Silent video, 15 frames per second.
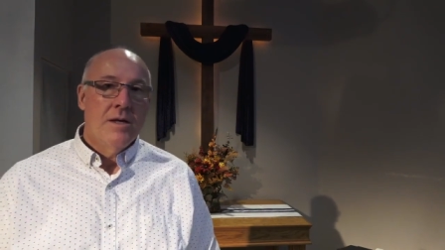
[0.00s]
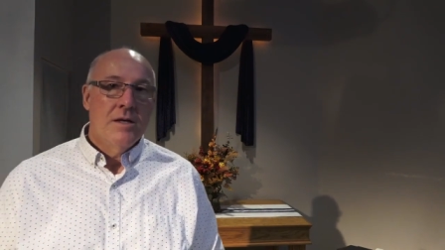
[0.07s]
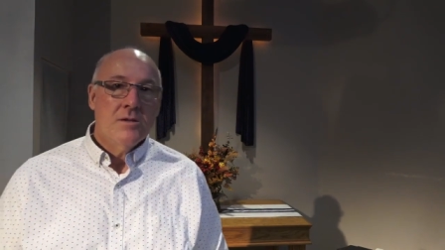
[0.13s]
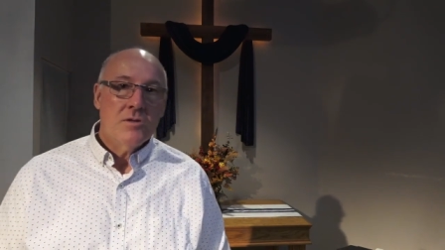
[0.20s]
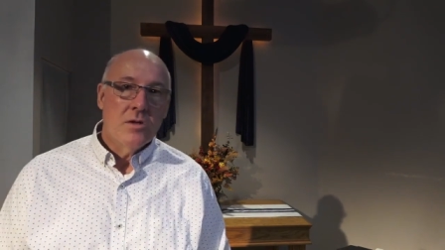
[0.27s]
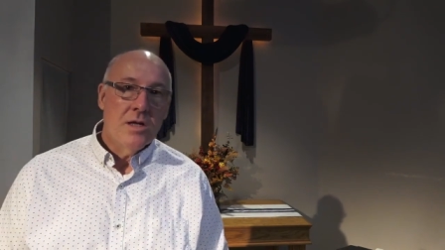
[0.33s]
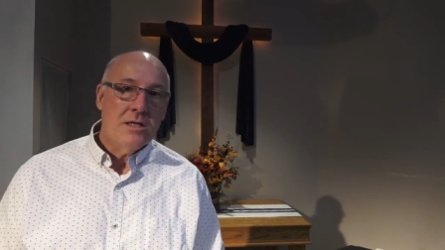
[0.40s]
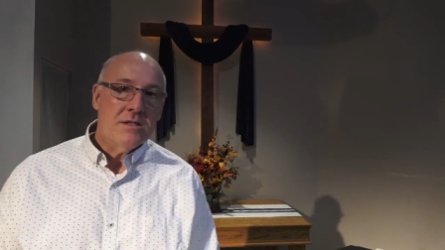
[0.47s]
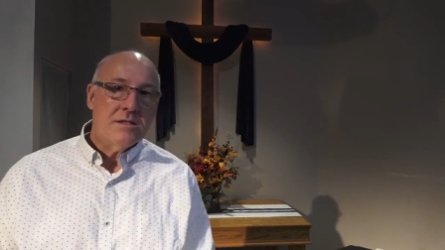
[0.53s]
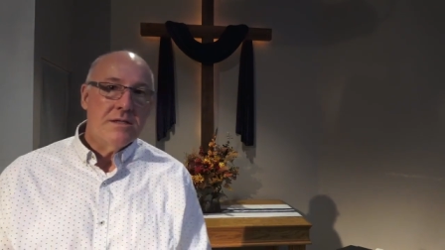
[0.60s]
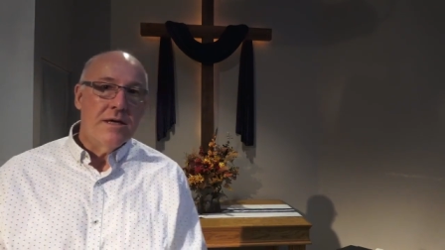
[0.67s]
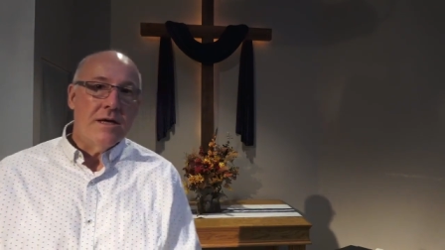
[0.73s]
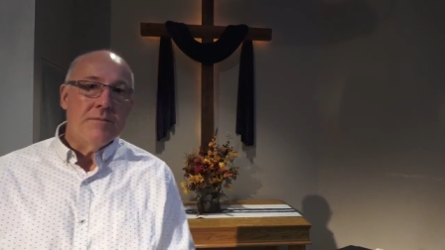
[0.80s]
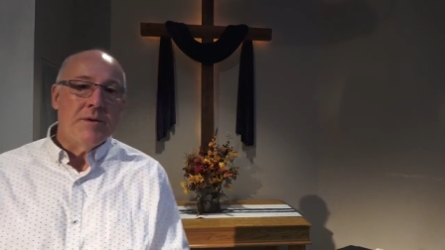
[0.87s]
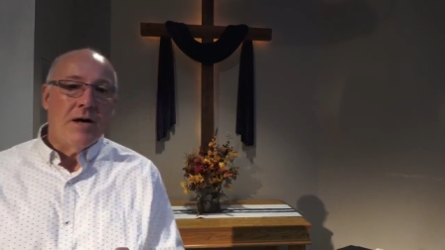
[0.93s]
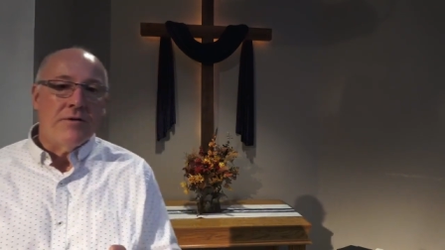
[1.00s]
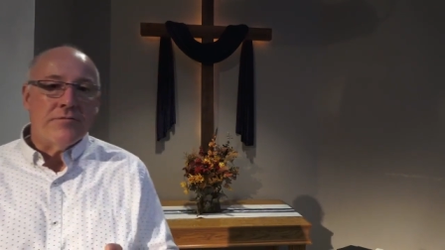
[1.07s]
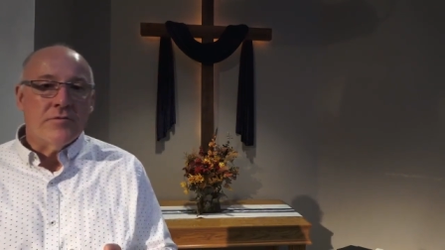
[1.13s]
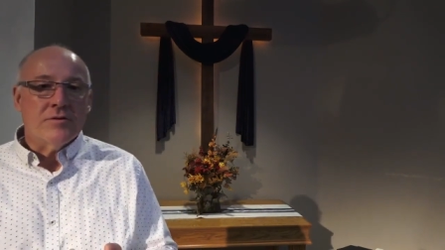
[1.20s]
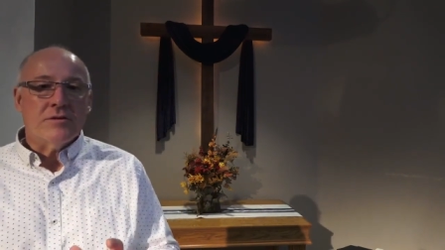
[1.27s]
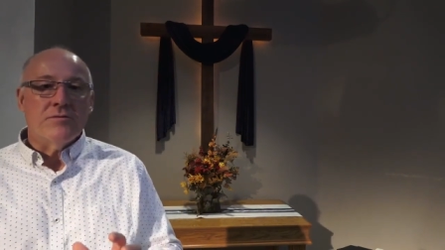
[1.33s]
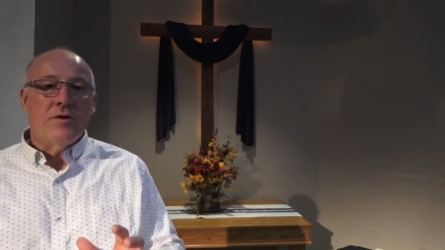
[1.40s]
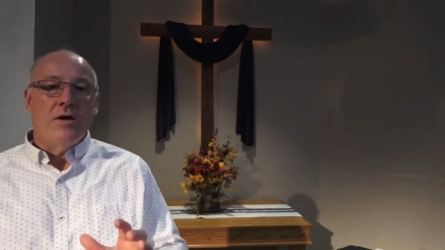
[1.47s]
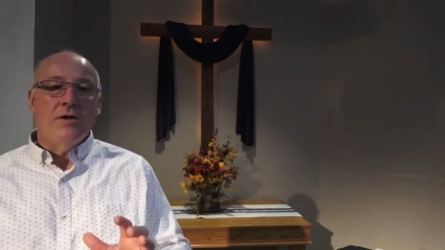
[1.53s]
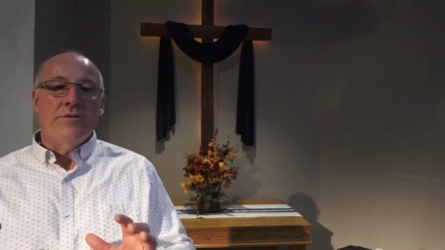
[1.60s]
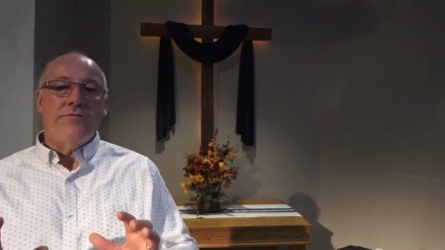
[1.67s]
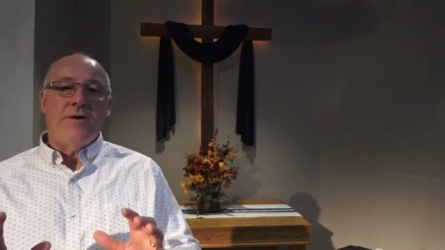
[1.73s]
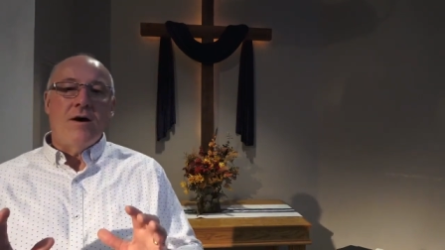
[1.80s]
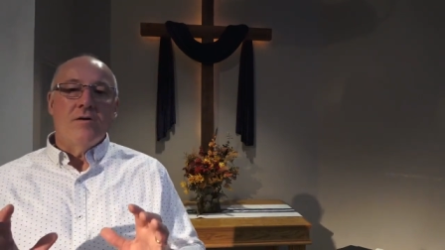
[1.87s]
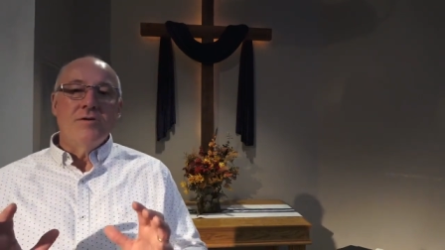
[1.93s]
So let's think about, first of all, the
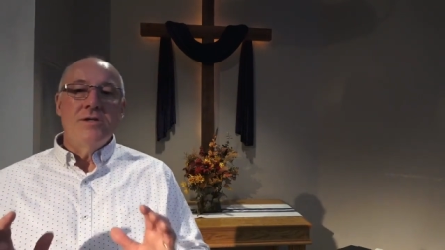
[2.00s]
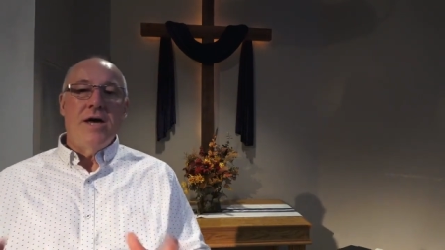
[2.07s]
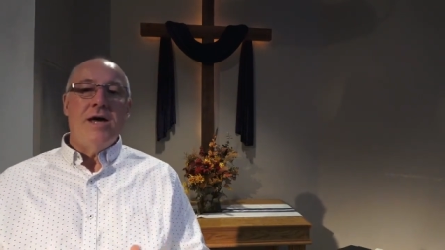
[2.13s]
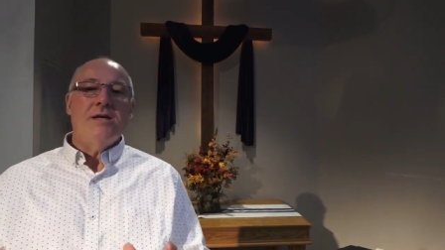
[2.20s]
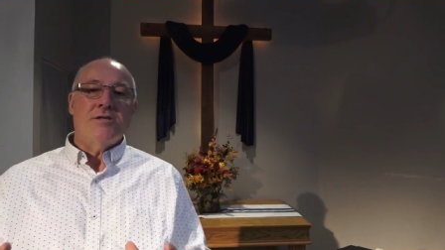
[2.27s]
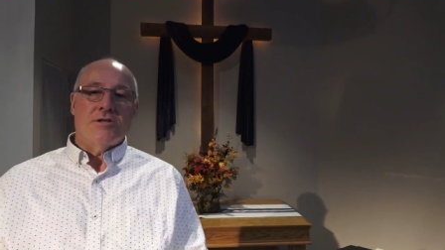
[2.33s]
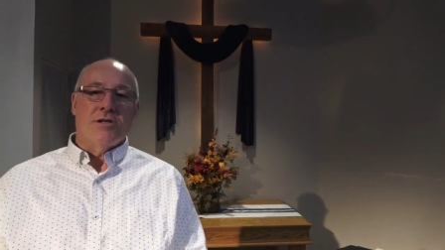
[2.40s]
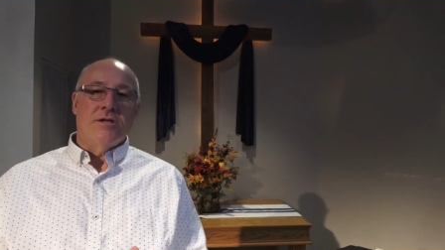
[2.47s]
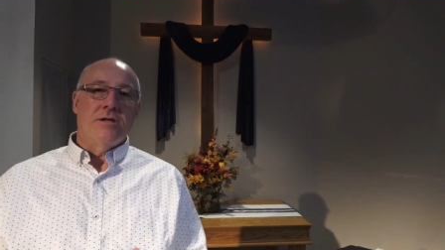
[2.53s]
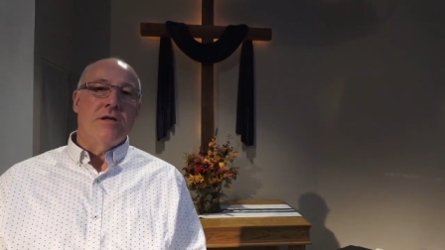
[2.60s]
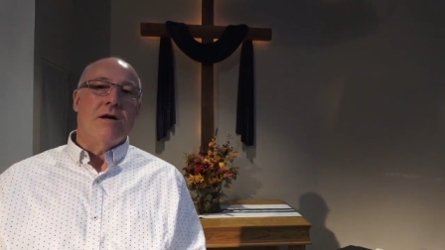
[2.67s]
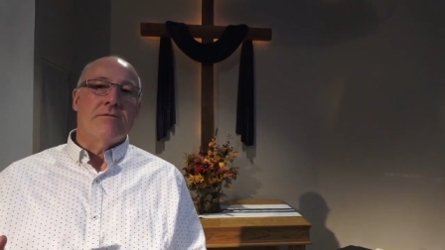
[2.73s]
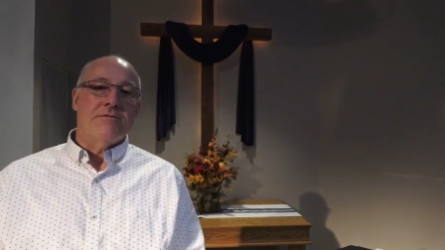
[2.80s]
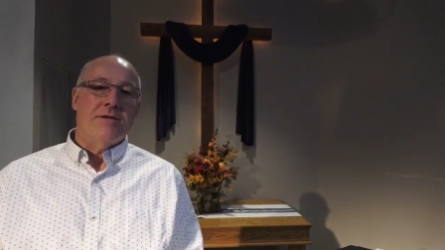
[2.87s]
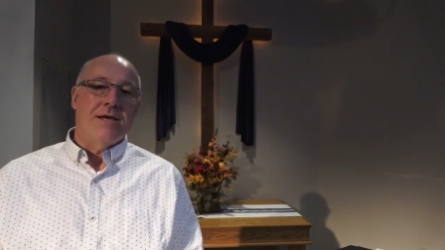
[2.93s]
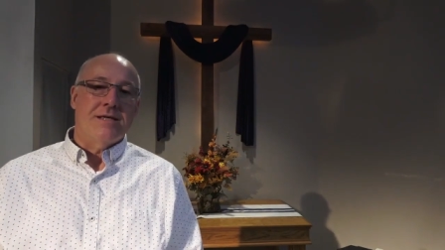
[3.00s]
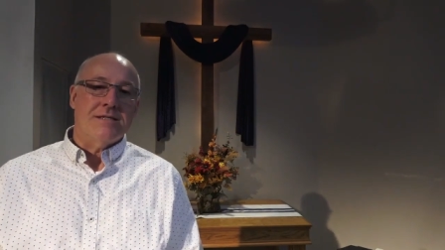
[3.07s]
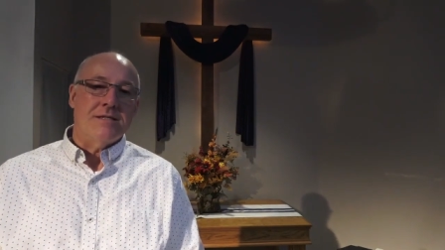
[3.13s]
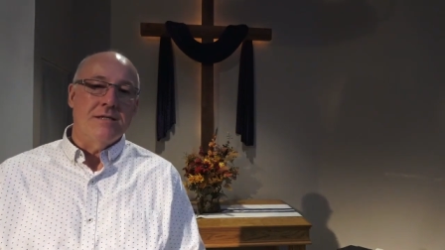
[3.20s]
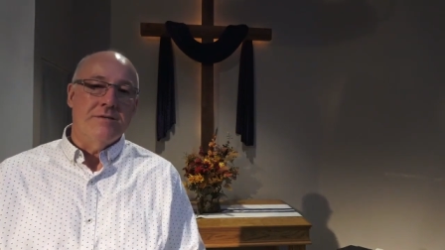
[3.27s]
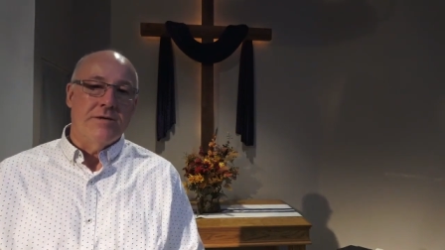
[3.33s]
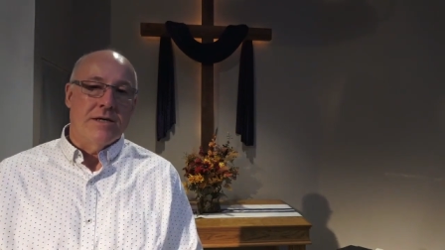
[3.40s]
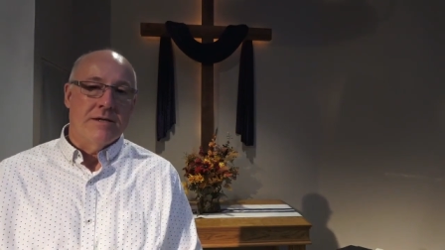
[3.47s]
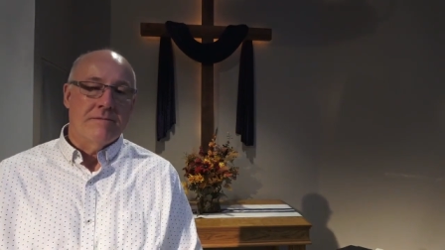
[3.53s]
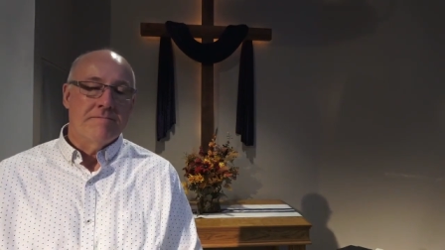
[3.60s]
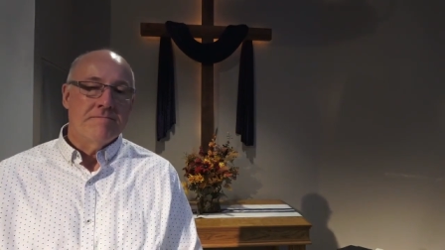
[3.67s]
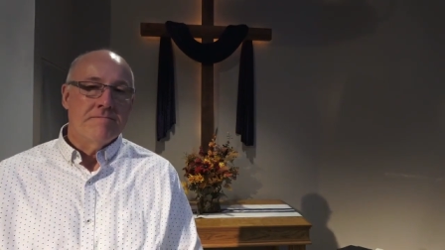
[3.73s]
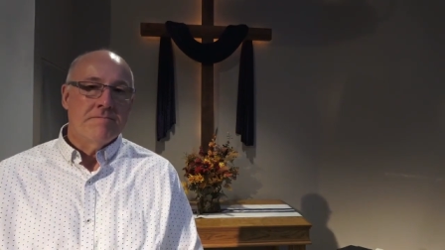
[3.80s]
foundation of thanksgiving.